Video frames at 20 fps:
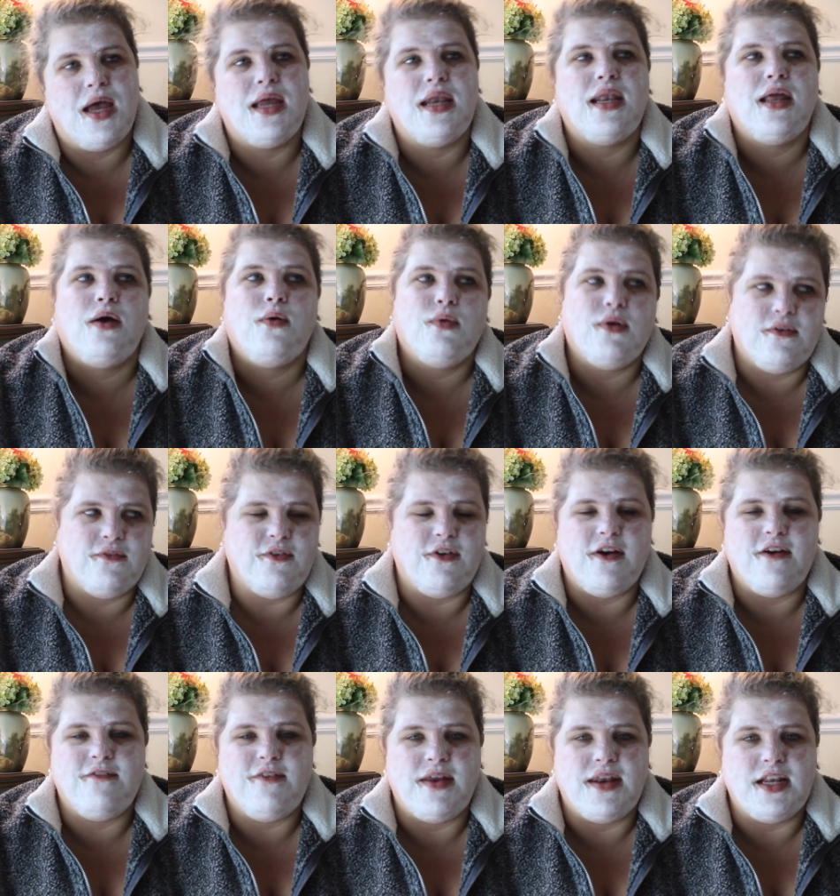I now work
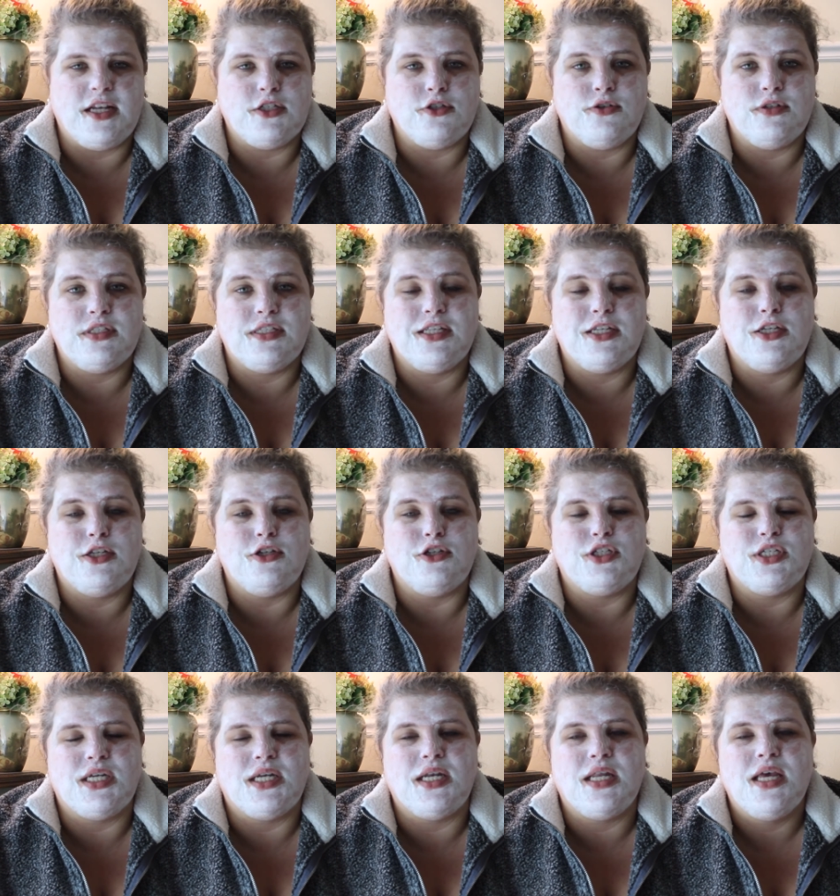for a financial
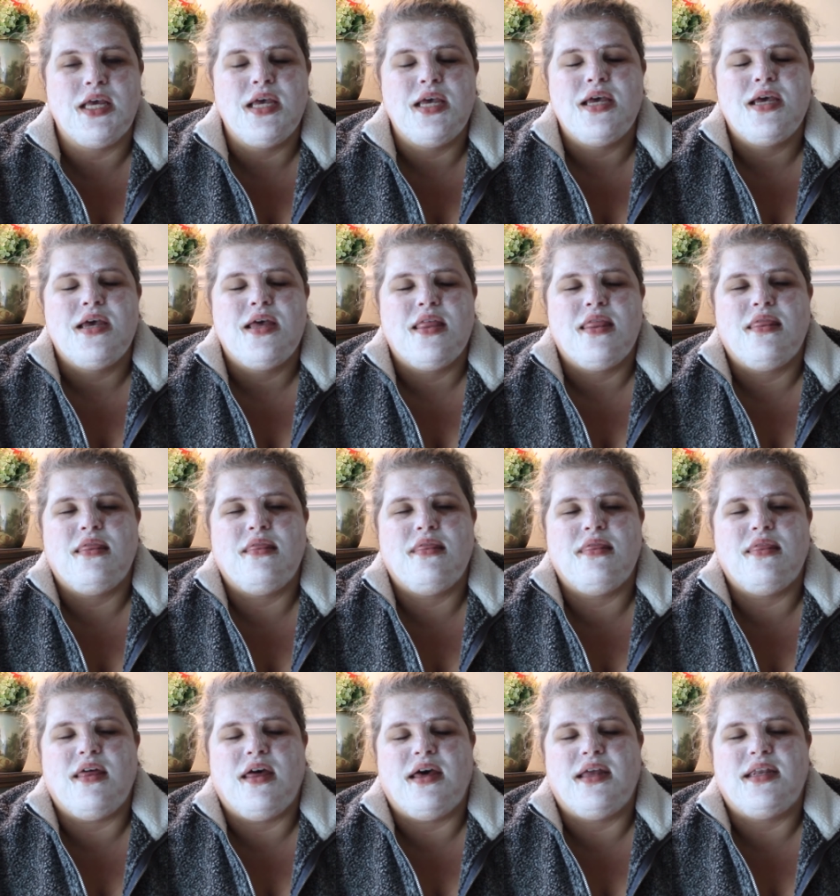institution
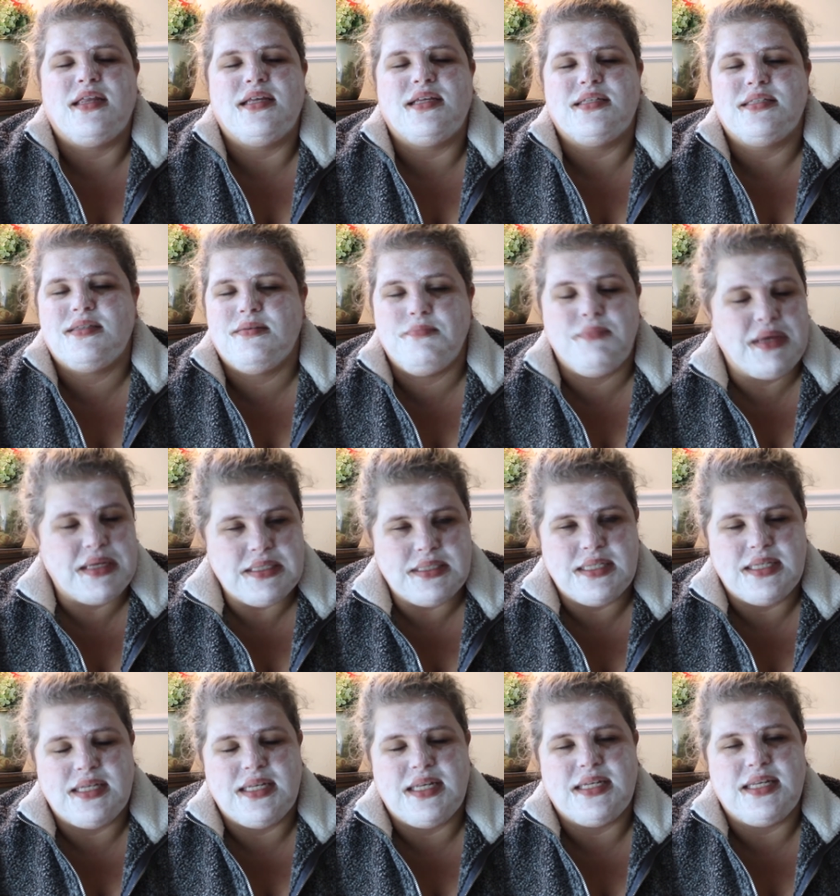that is
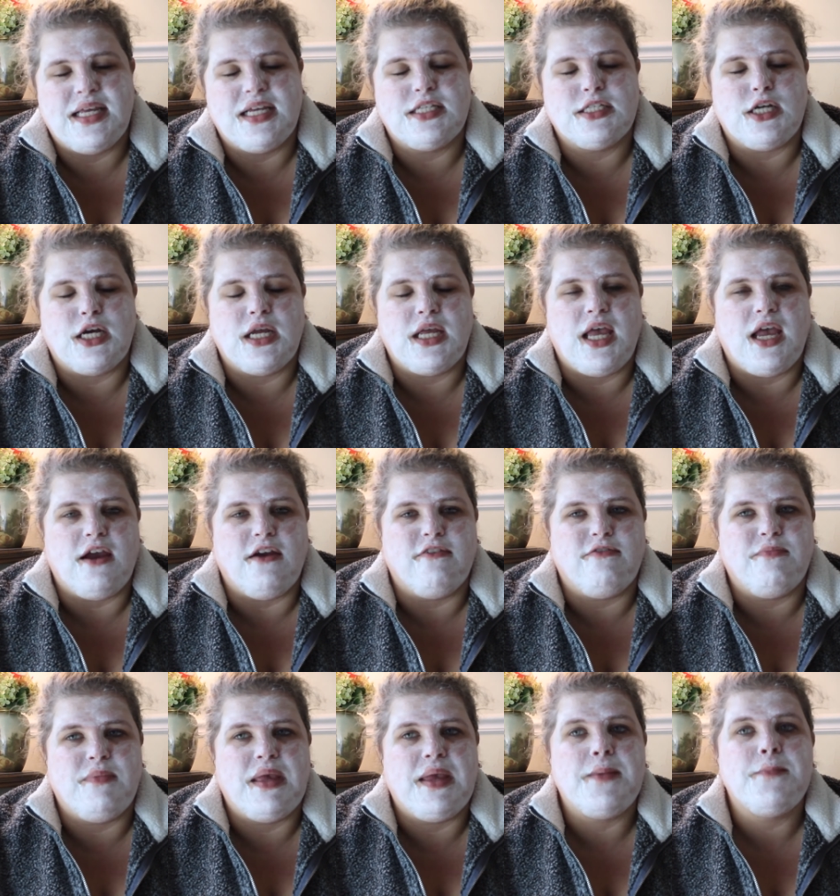amazing and takes great care
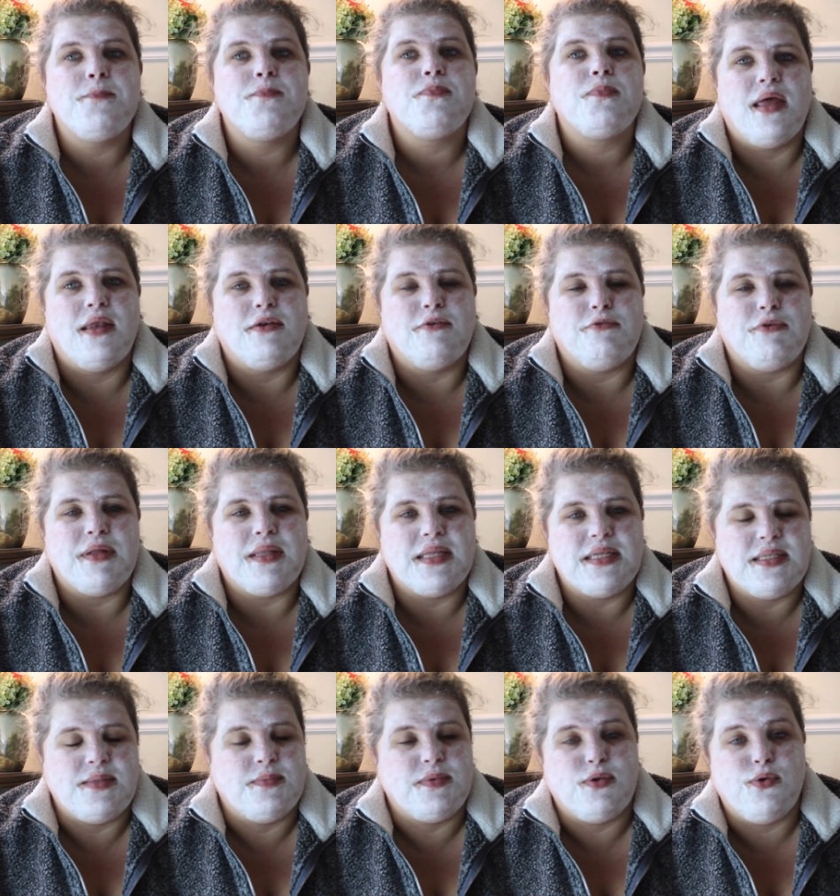of me and really
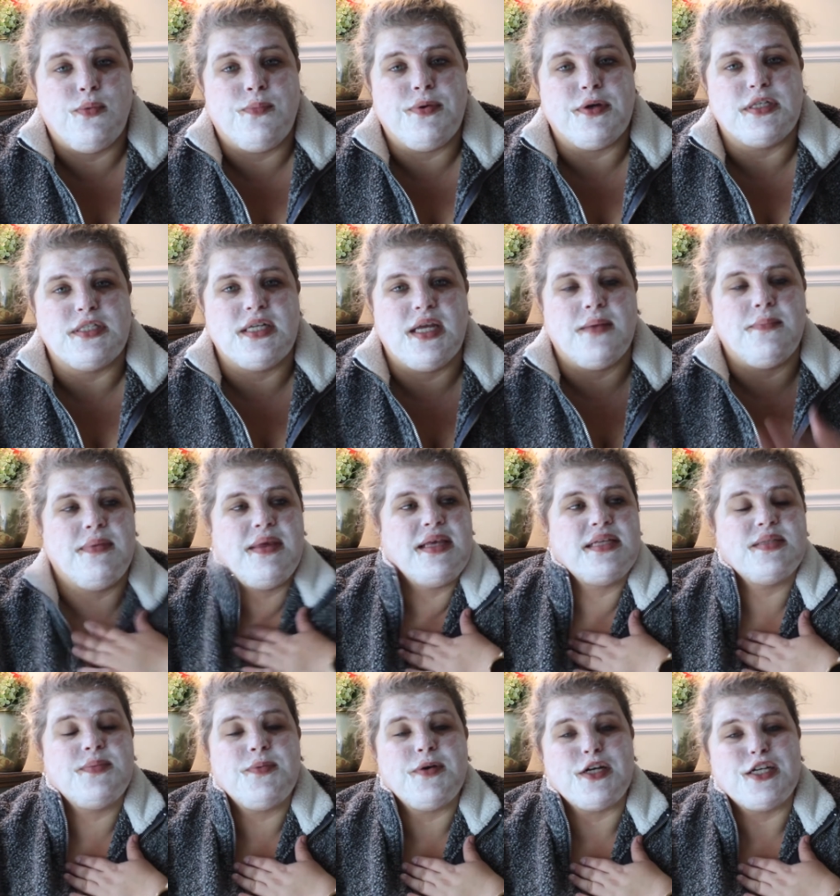seems to appreciate me
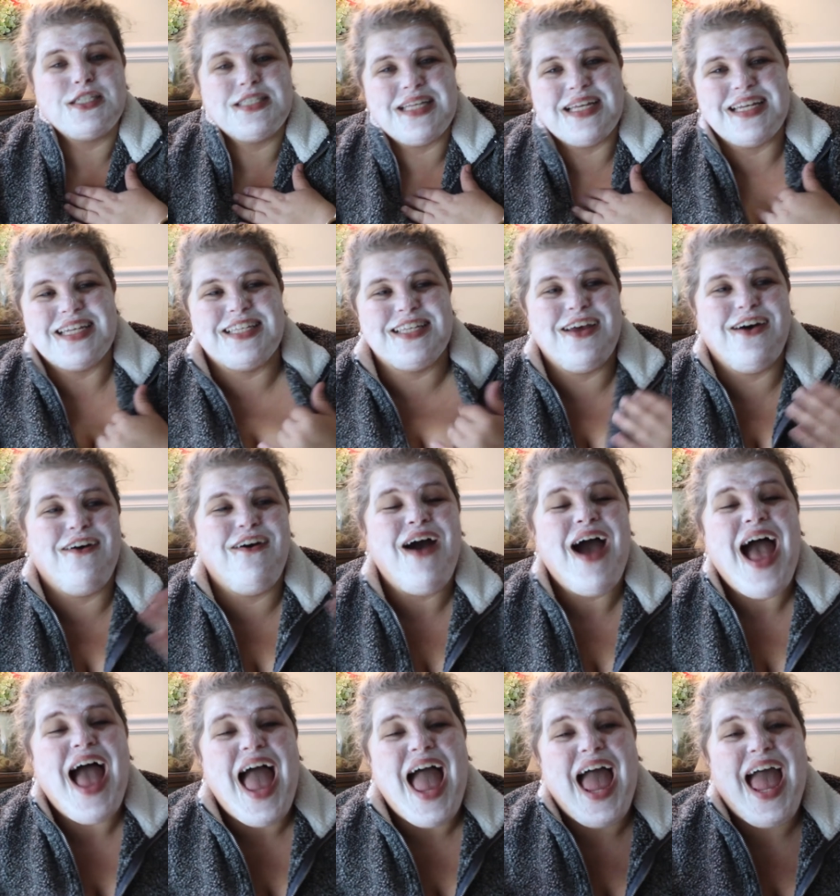as a person. So
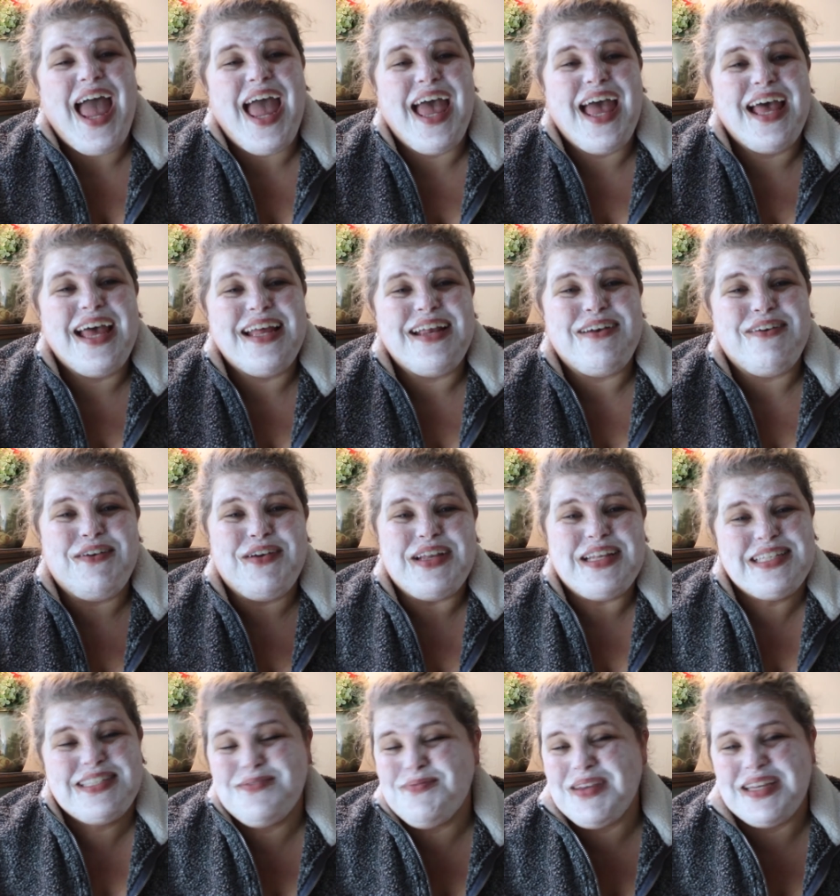it
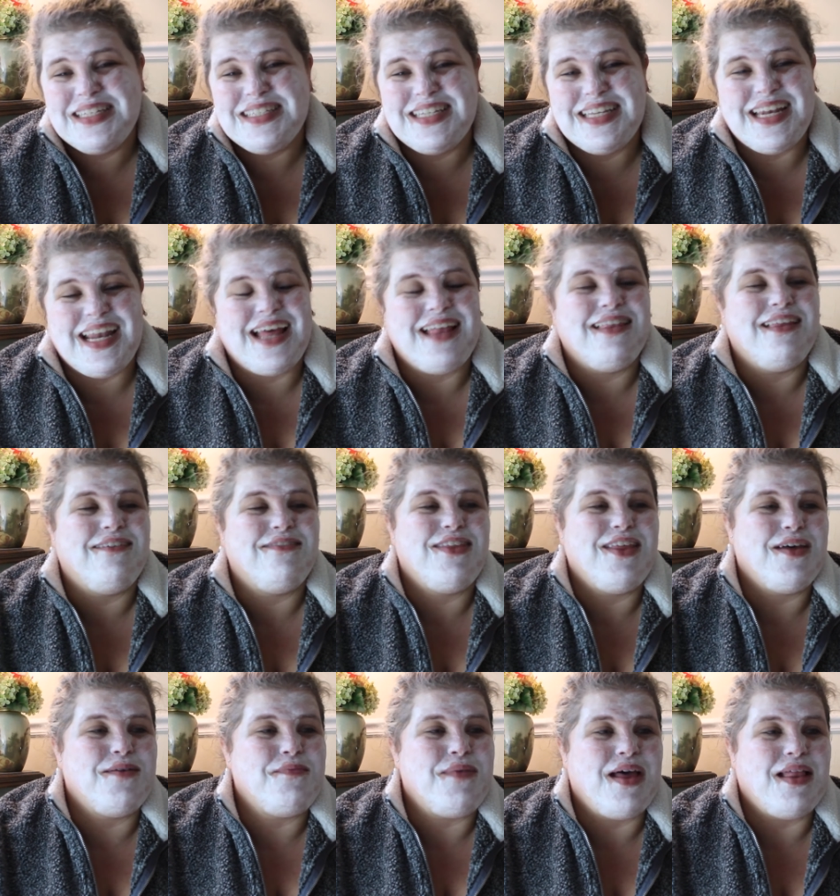is amazing. I love
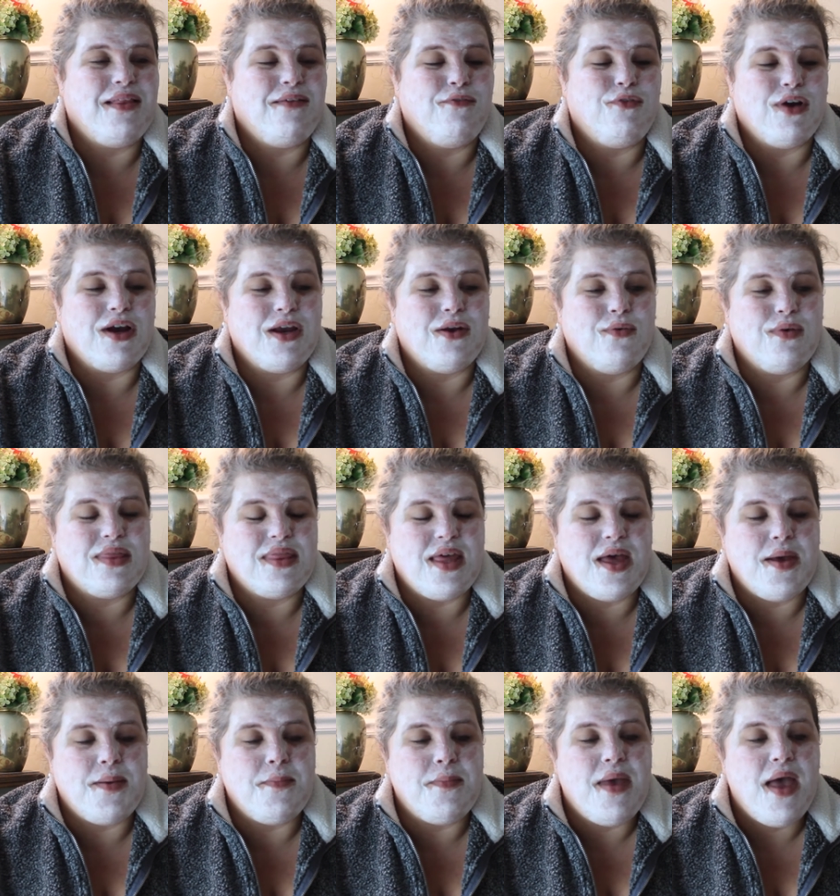them. I love working with
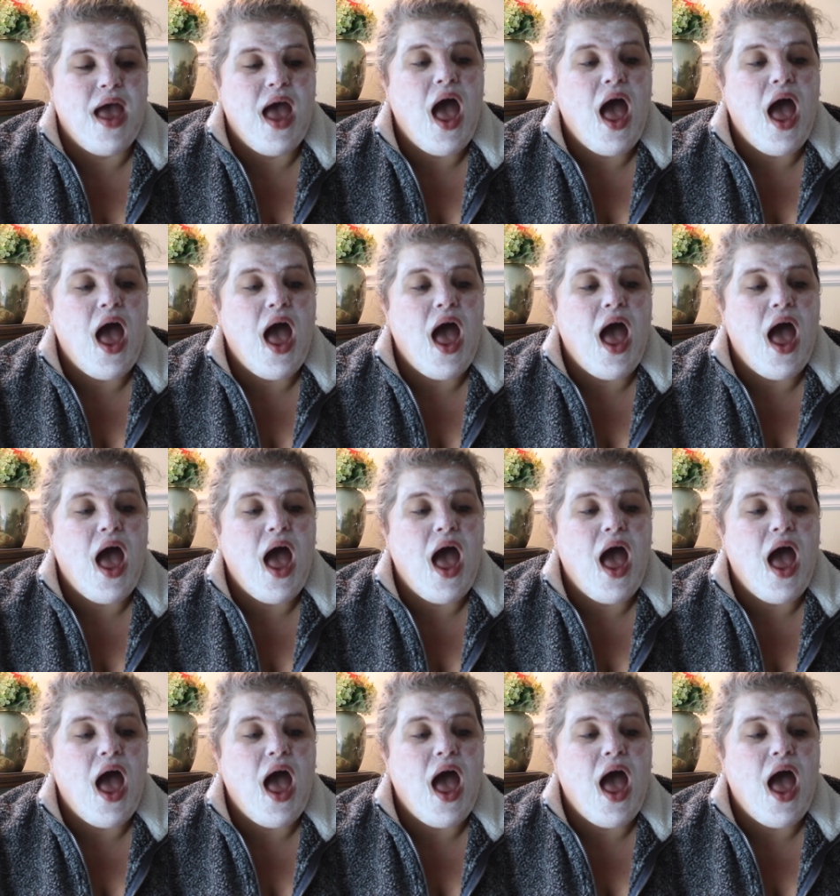them.